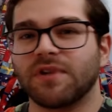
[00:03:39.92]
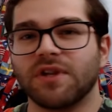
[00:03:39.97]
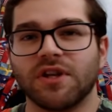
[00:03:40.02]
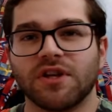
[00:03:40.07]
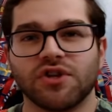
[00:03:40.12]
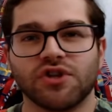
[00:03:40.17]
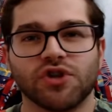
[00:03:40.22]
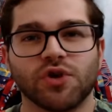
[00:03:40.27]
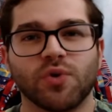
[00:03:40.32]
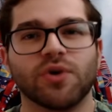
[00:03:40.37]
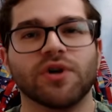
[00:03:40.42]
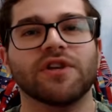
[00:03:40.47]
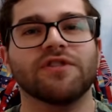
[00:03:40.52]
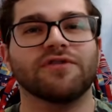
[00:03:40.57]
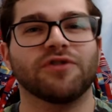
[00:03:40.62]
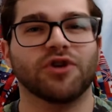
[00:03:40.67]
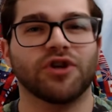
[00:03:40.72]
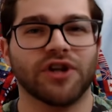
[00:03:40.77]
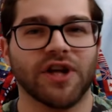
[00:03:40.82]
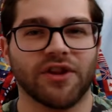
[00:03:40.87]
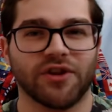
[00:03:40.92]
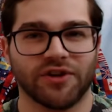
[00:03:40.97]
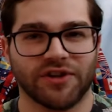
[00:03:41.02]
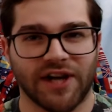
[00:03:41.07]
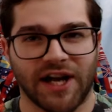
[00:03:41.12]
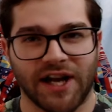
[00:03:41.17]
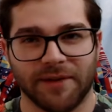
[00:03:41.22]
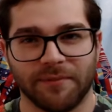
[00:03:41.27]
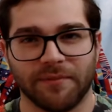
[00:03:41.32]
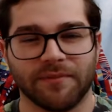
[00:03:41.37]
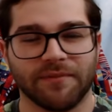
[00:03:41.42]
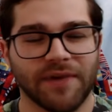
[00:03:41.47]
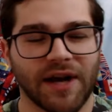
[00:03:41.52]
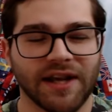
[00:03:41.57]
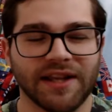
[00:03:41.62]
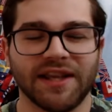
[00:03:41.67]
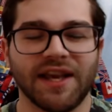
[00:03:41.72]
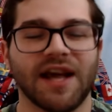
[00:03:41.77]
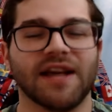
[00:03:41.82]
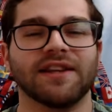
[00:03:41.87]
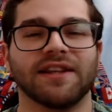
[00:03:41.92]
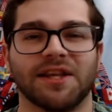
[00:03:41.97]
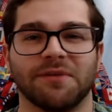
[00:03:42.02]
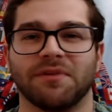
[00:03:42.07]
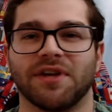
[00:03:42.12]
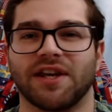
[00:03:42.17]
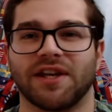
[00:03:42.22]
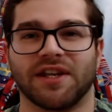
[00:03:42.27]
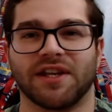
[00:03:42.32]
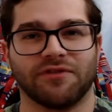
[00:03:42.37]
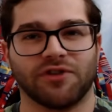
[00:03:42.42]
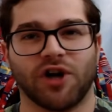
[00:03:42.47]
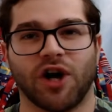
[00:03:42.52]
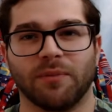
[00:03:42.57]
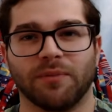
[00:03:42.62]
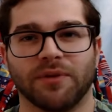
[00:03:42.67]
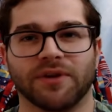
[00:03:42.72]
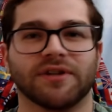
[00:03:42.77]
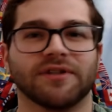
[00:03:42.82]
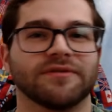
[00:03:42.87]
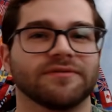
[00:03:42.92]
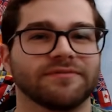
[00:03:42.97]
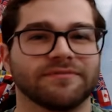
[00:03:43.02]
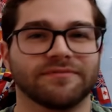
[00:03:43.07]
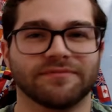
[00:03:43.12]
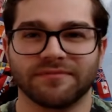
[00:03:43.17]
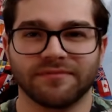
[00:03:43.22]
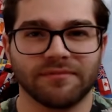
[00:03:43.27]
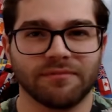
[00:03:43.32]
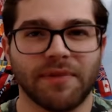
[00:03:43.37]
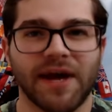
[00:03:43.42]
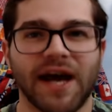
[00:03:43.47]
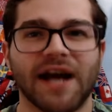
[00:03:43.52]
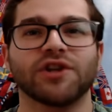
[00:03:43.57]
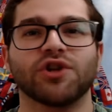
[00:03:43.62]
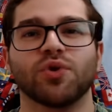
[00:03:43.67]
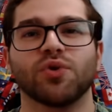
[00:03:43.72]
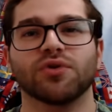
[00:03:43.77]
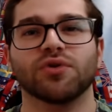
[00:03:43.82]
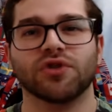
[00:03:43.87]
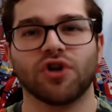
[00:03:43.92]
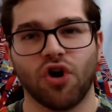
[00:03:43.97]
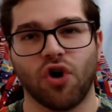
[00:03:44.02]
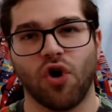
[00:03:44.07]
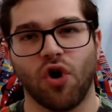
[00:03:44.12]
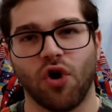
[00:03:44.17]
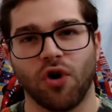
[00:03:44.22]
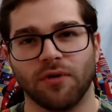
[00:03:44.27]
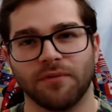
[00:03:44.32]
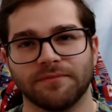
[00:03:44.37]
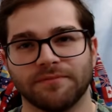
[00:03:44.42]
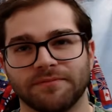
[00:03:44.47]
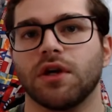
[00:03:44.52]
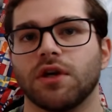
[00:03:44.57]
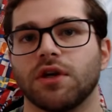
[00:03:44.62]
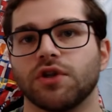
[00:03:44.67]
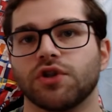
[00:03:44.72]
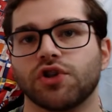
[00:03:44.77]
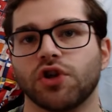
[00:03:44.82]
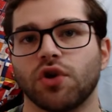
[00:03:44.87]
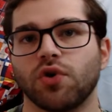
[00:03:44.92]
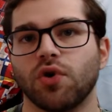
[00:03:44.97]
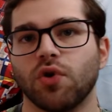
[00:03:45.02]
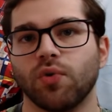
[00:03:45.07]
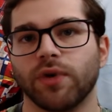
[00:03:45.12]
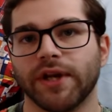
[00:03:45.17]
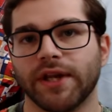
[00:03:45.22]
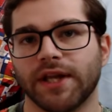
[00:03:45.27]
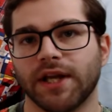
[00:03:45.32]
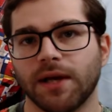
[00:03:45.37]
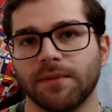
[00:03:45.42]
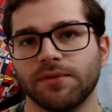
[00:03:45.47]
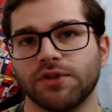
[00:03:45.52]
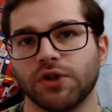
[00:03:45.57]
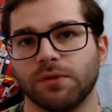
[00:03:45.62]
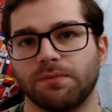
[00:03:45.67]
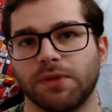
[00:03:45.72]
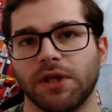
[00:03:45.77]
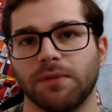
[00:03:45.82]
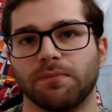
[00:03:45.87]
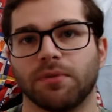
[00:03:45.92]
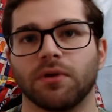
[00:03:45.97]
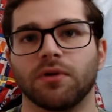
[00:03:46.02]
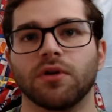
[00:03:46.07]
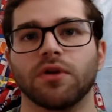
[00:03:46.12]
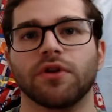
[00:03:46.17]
story for another time. I can't keep getting off topic. Back to Xho. So when it comes to people,